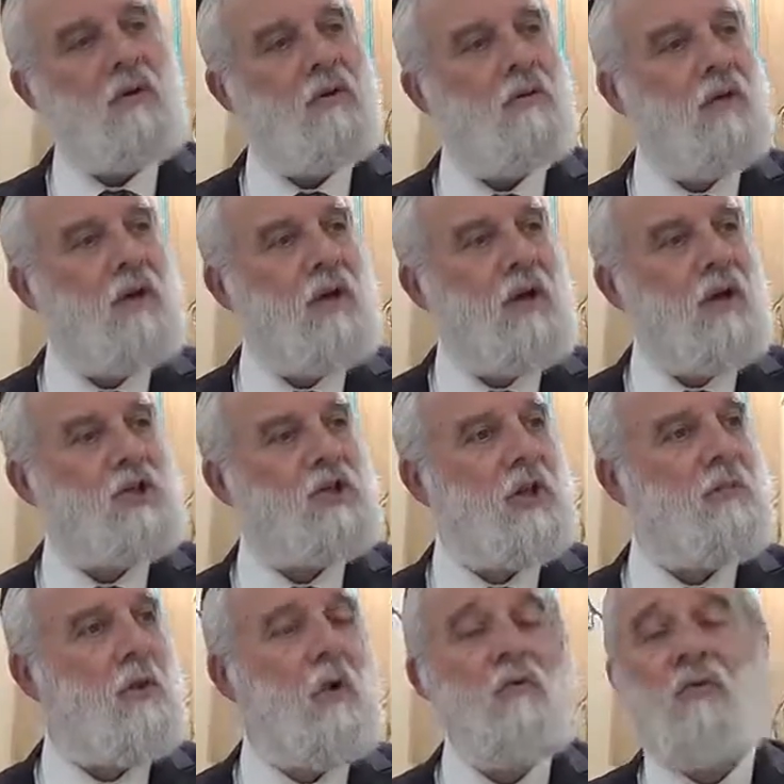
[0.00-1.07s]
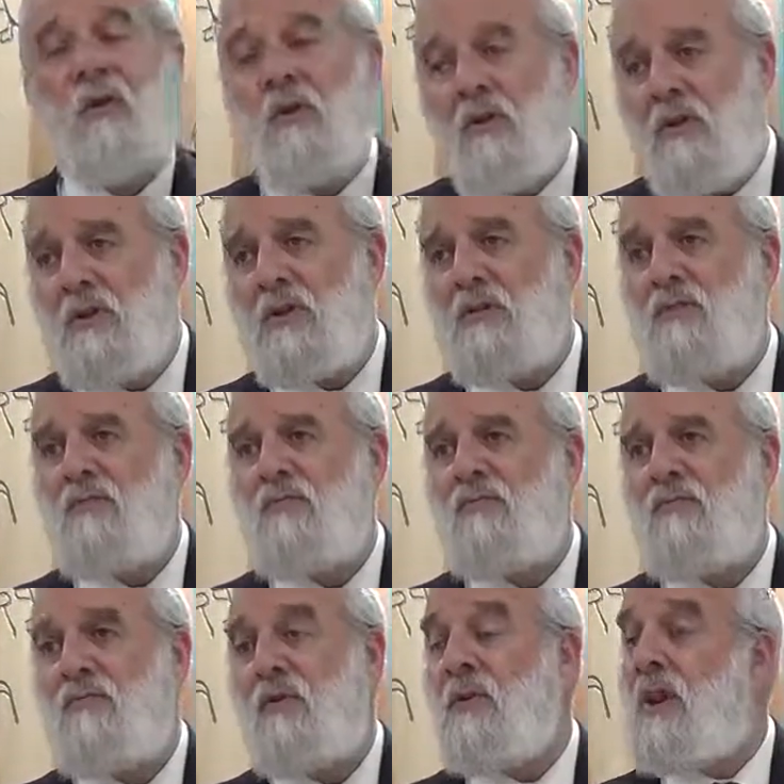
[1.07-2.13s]
know, Hashem overlooks
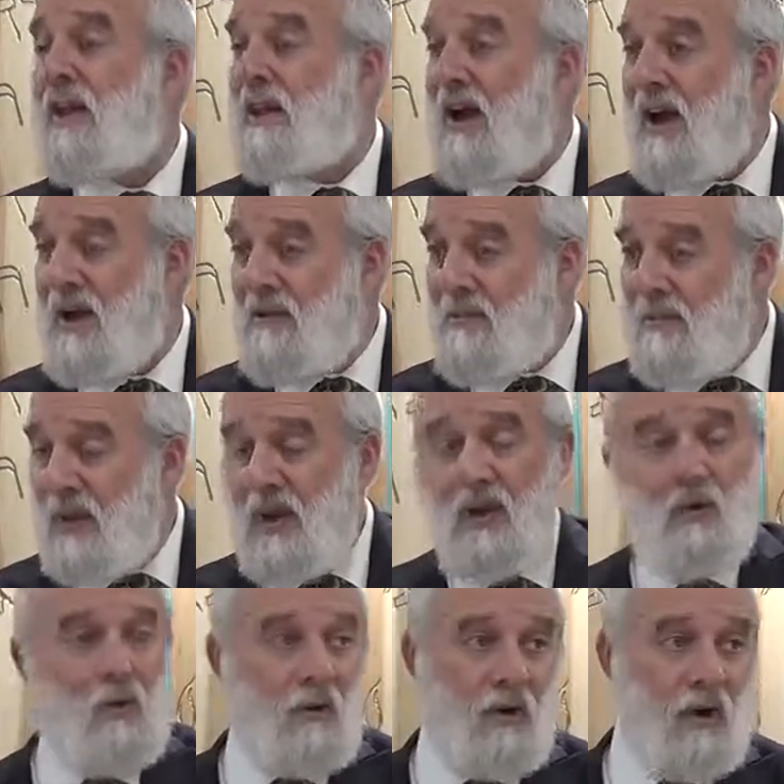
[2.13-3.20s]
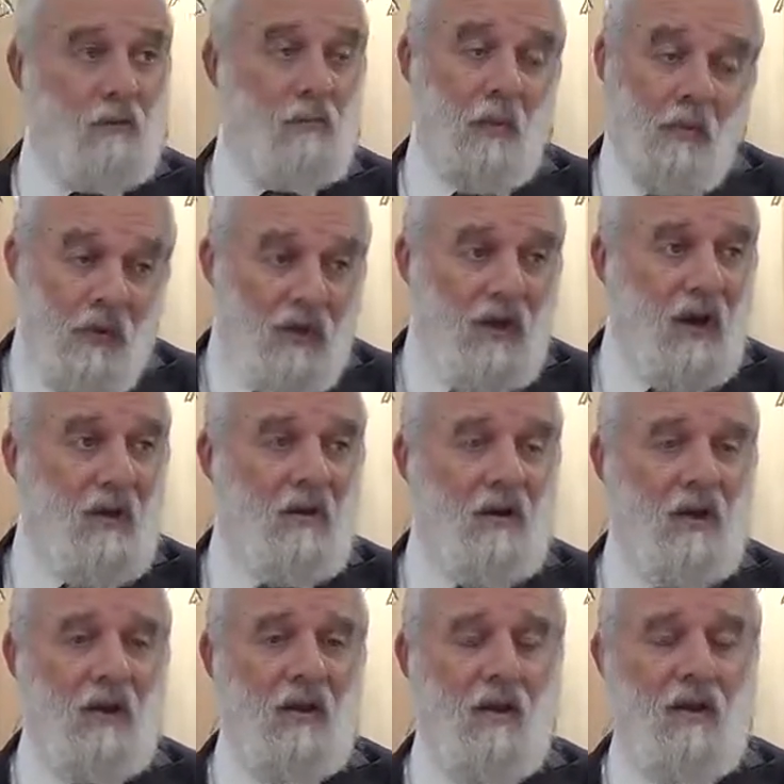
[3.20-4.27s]
for the time being only,
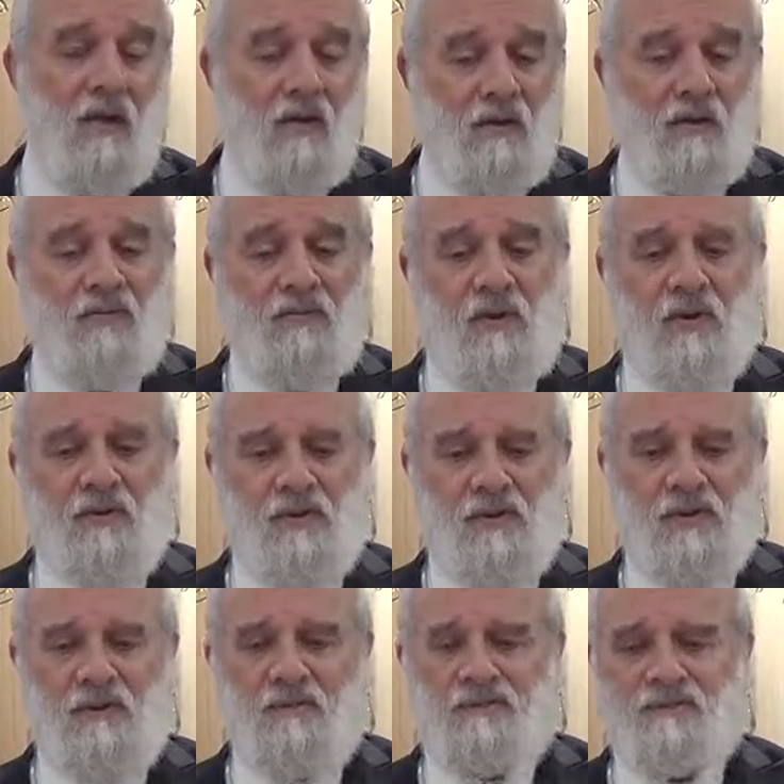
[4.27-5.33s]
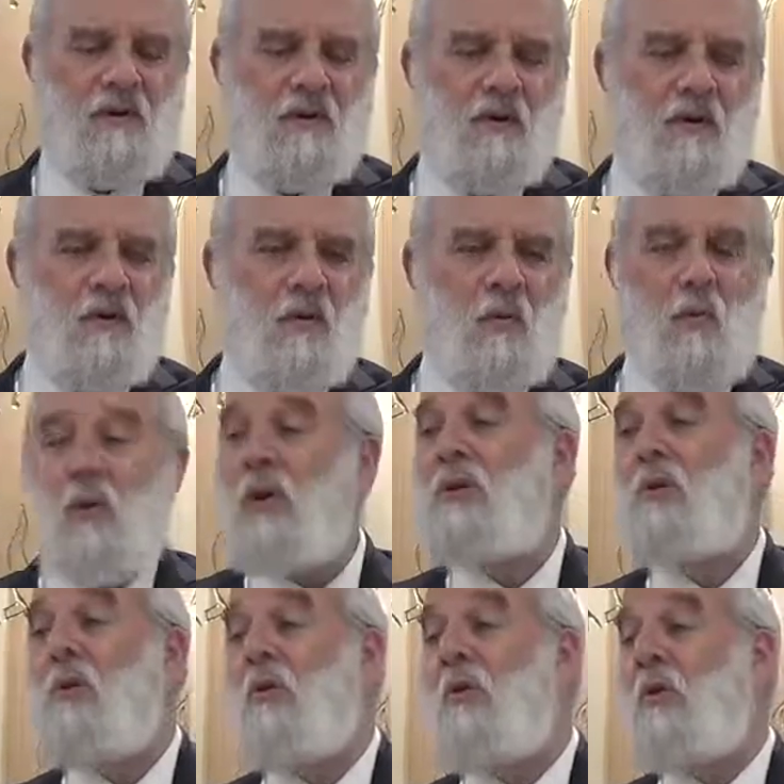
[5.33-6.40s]
momentarily, their faults.
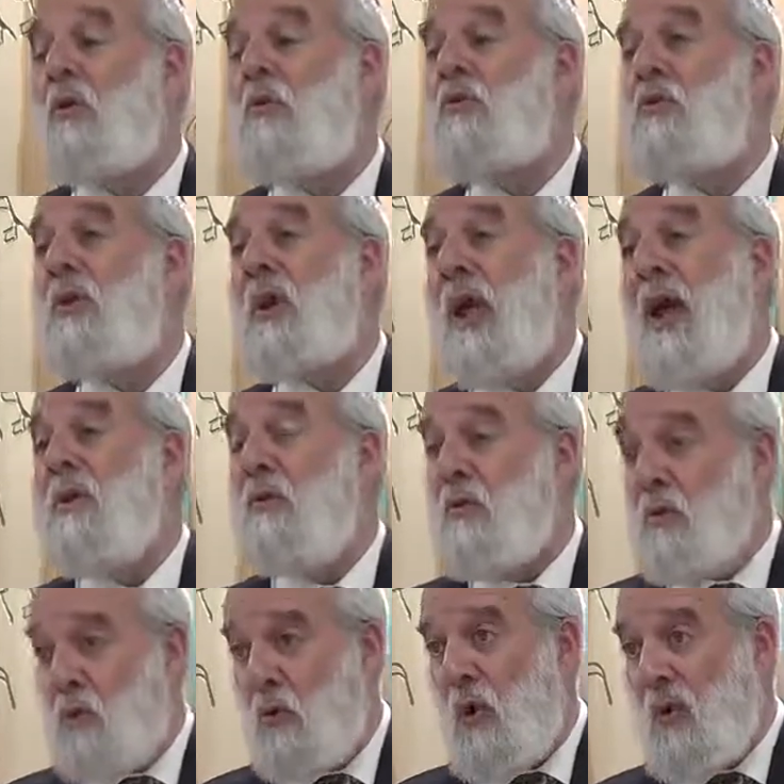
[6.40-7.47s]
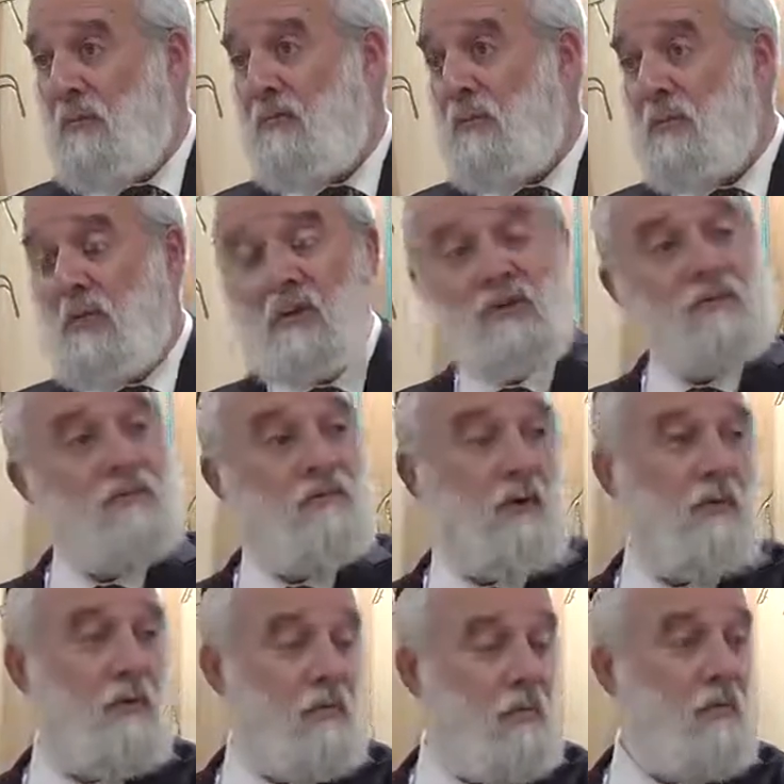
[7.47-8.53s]
What conclusion can you draw from this? A
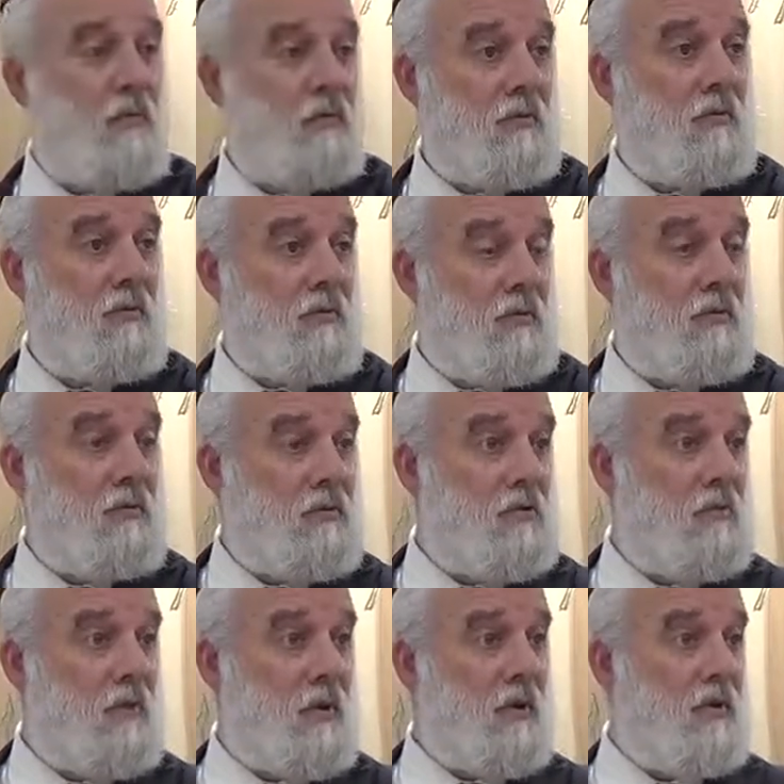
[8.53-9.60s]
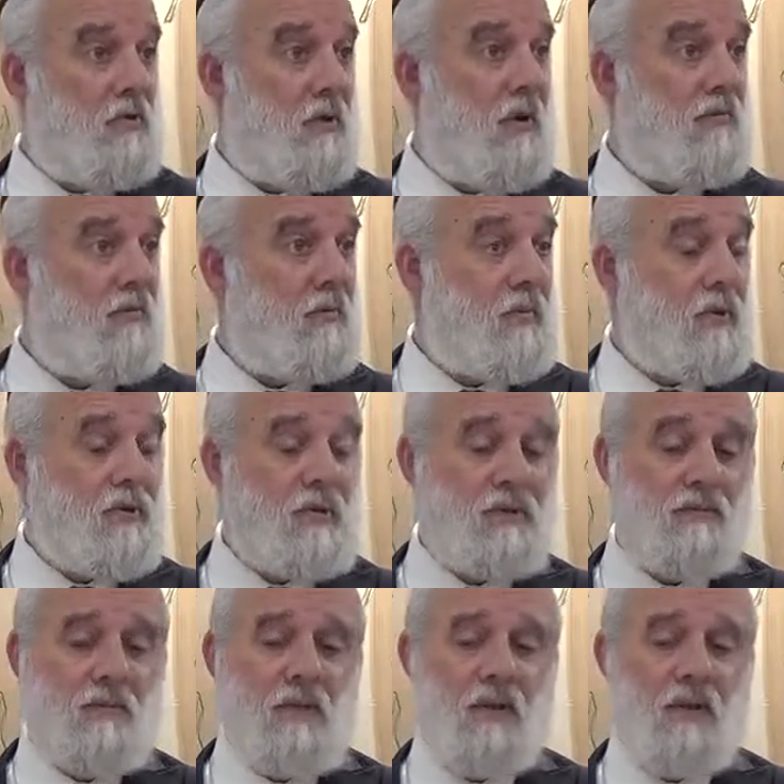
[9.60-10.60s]
very important conclusion we can draw from this.